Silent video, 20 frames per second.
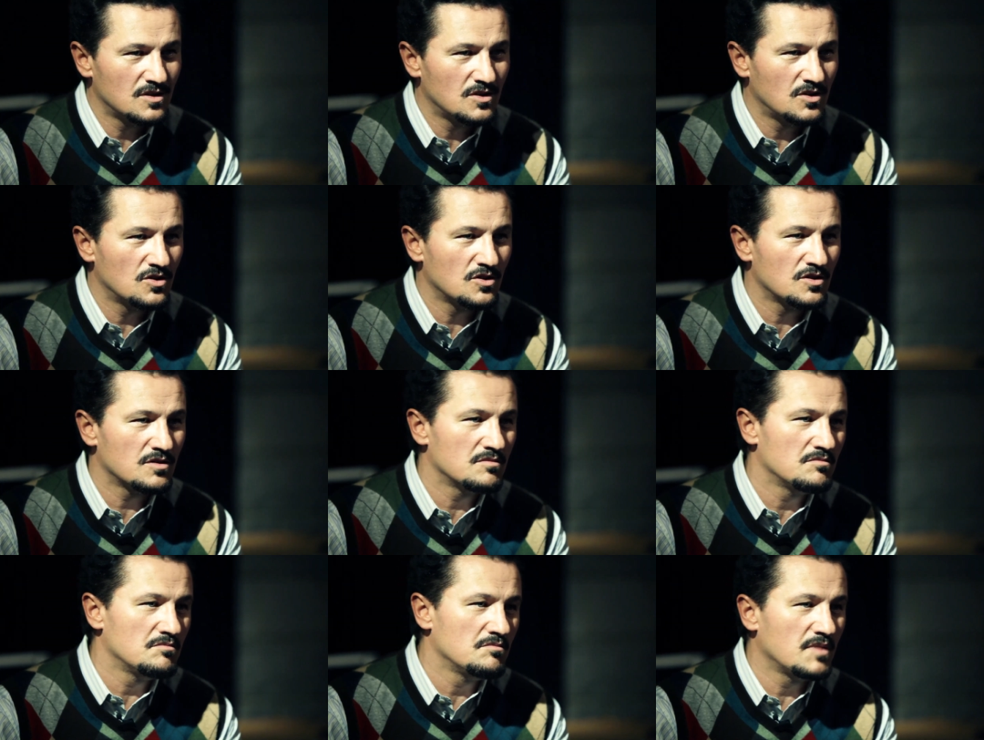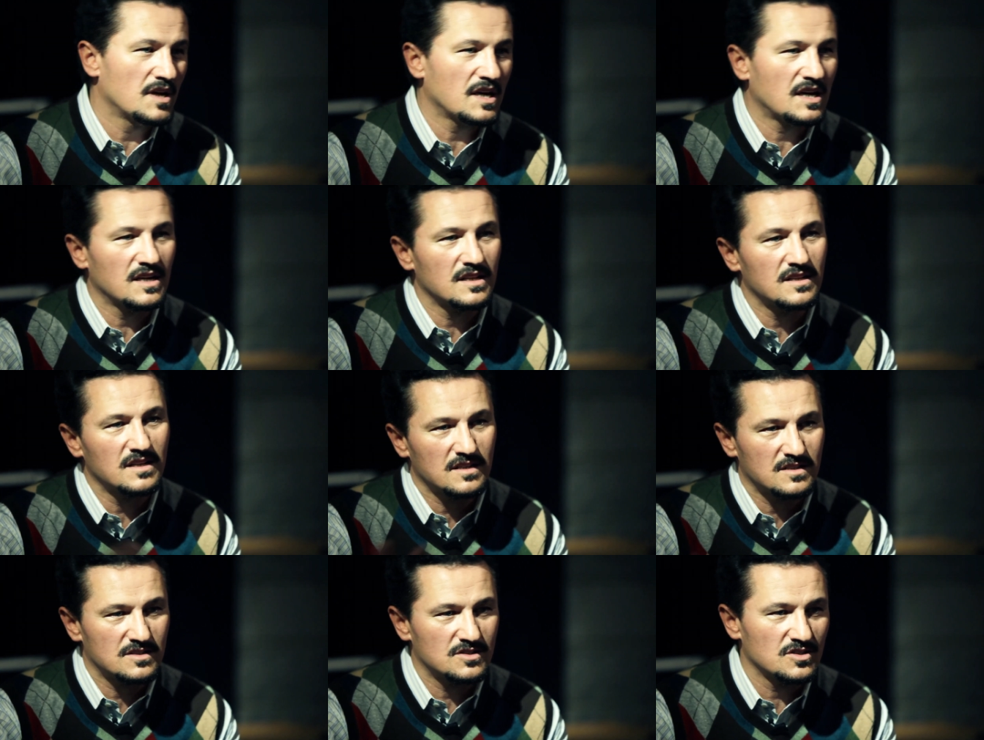or make it
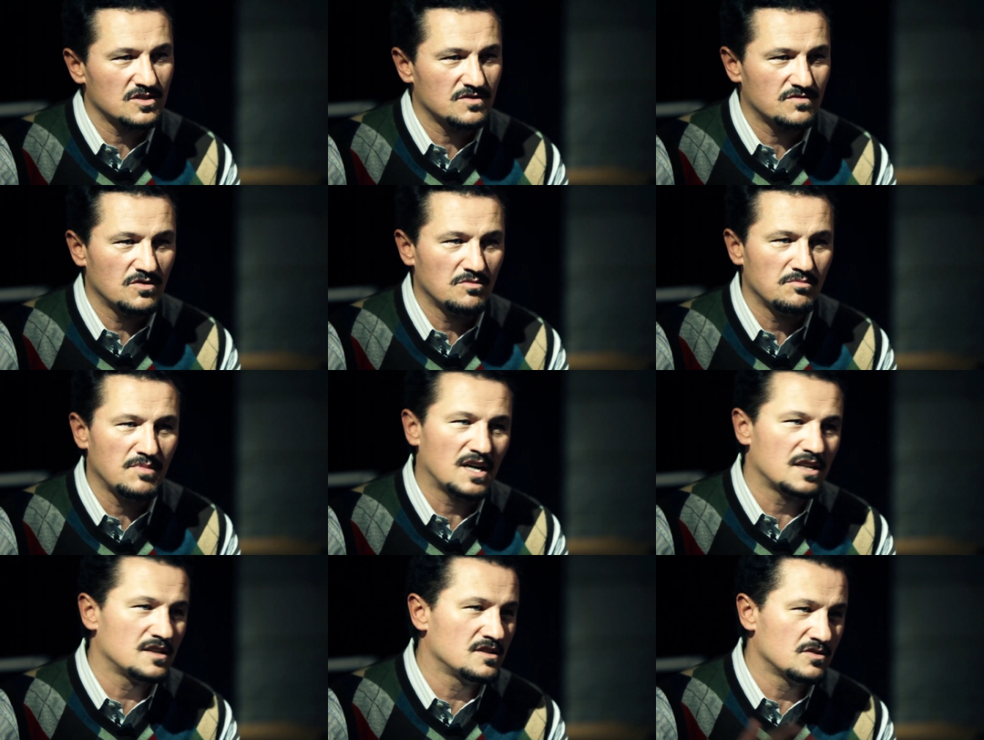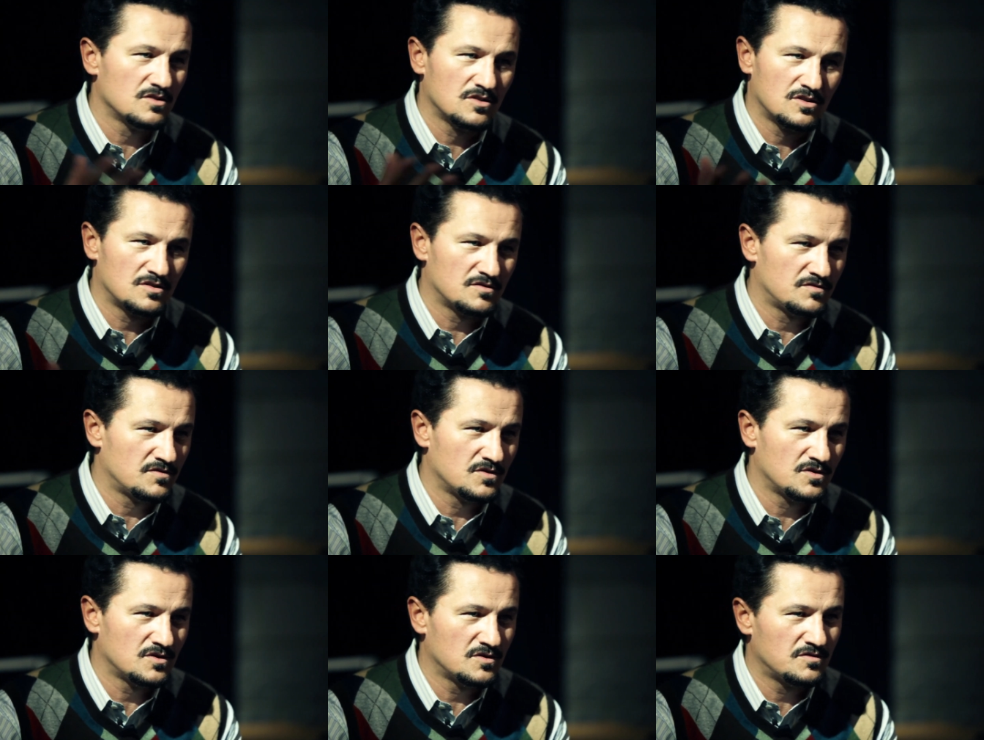that's just for money or
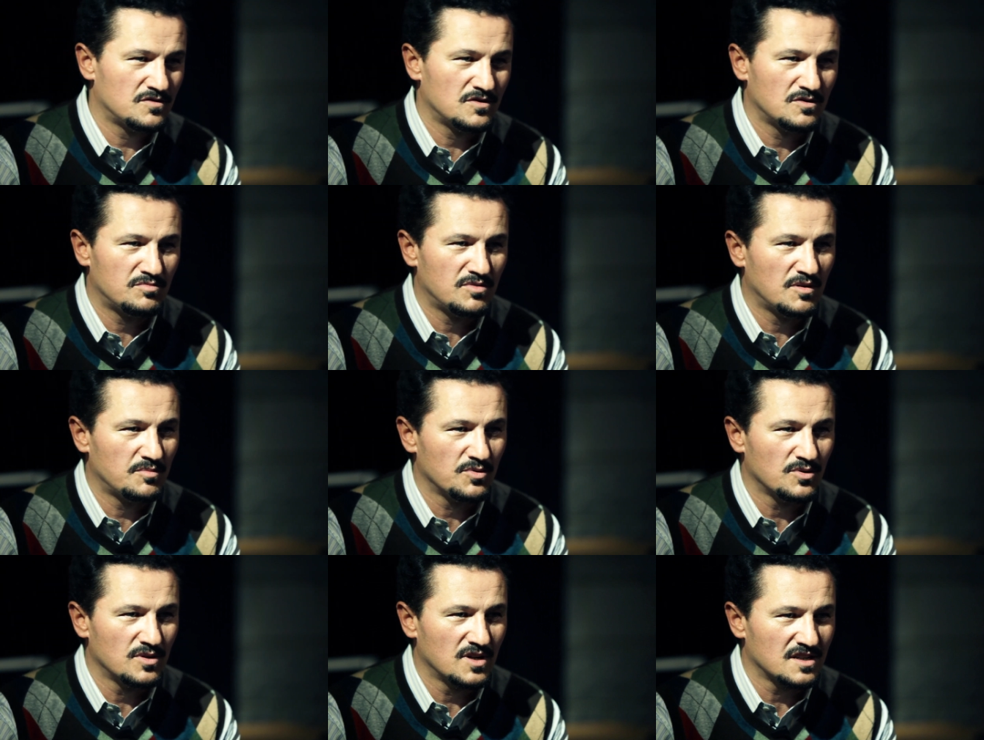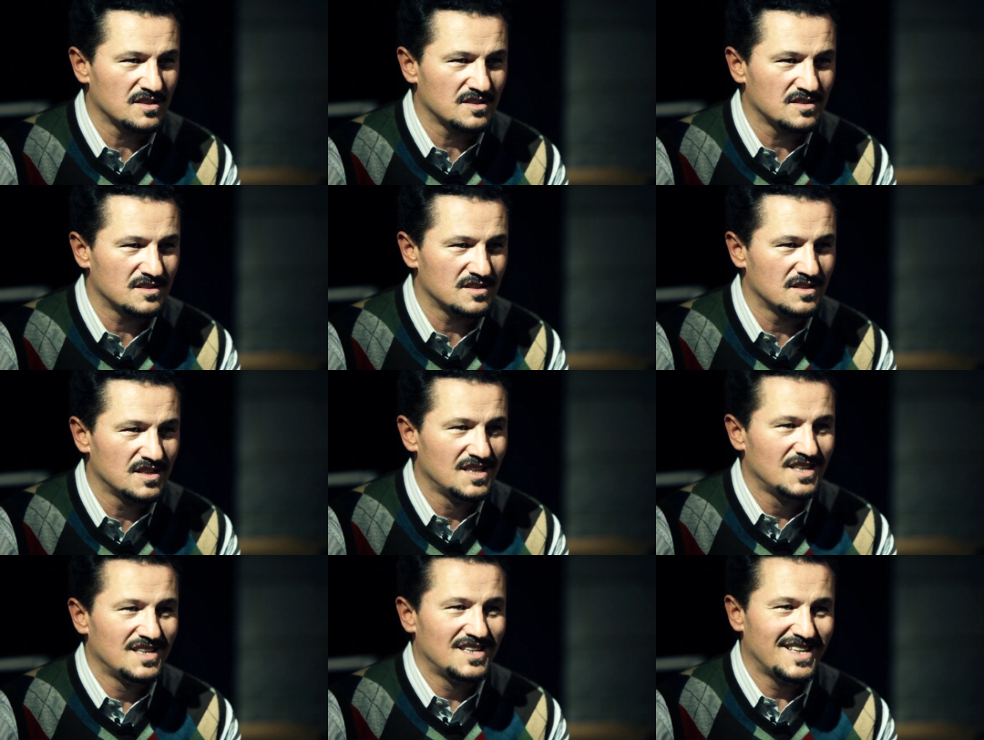for, for popularity.
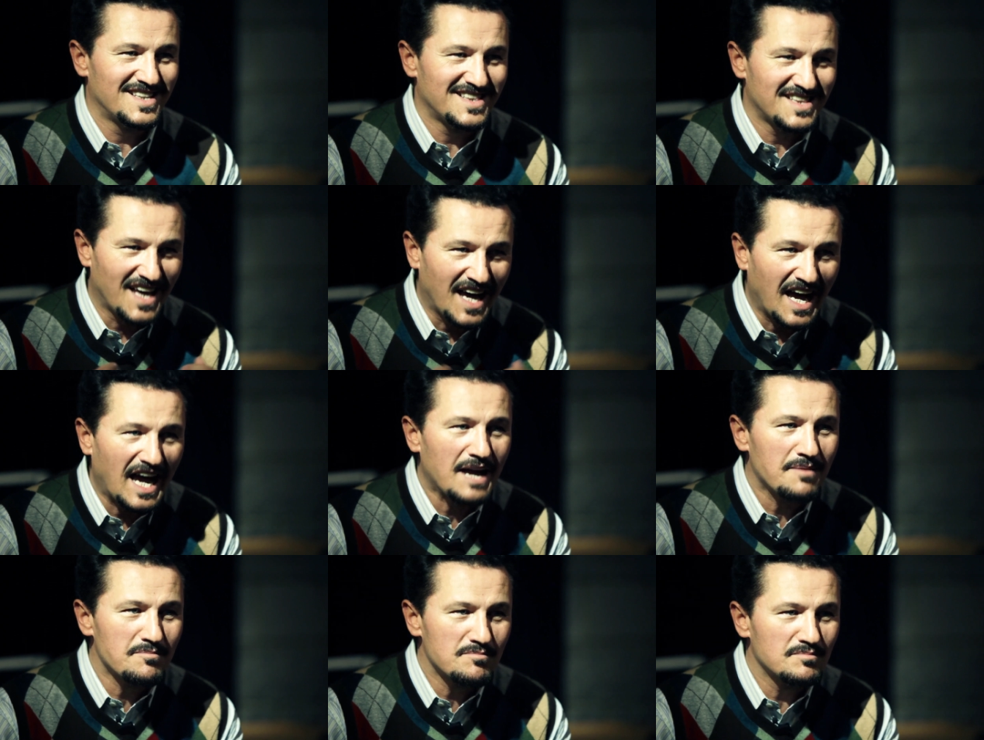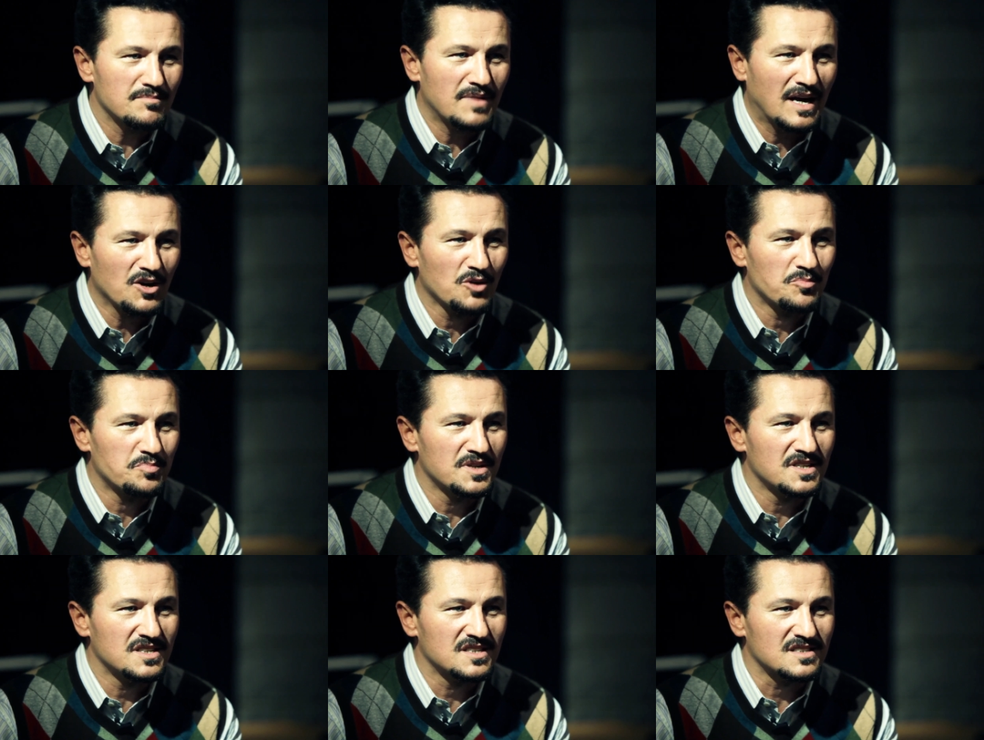And I'm, my
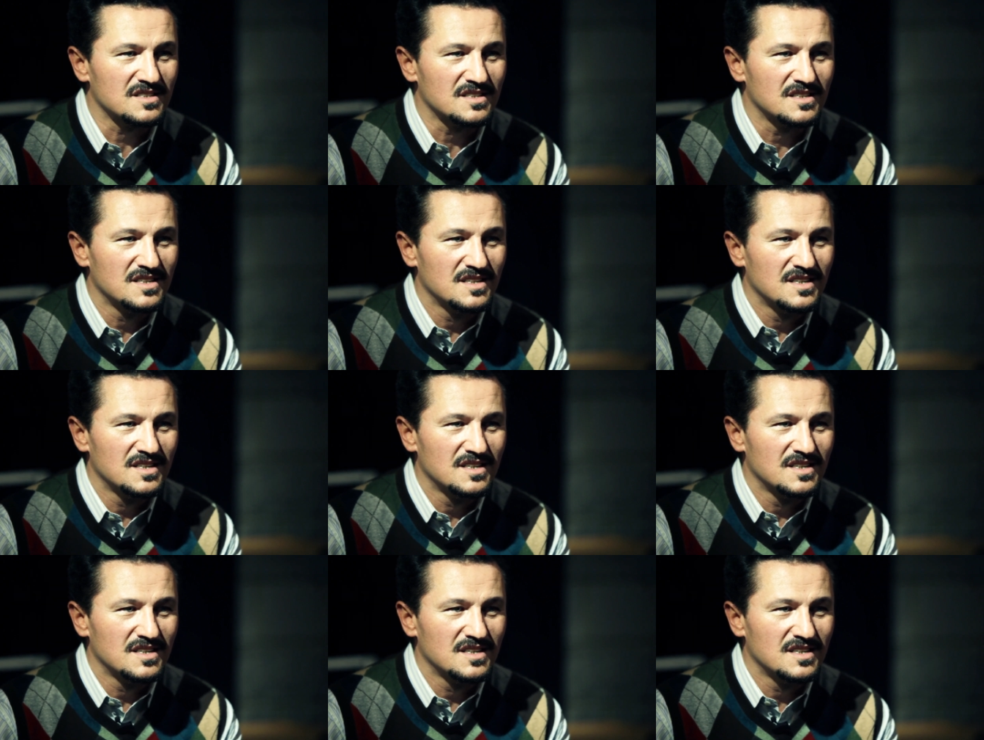opinion,